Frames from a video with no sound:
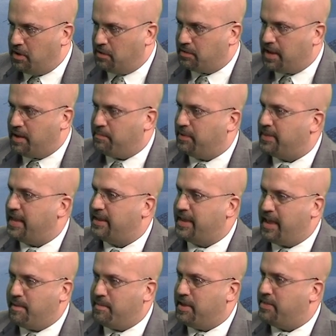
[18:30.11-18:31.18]
okay, but they
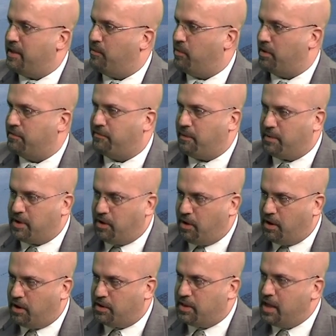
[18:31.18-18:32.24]
came here, they worked very
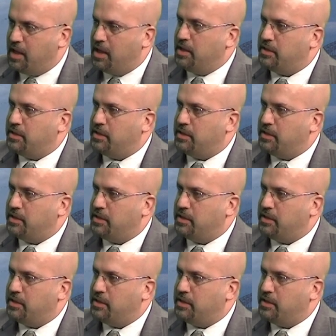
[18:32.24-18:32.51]
hard,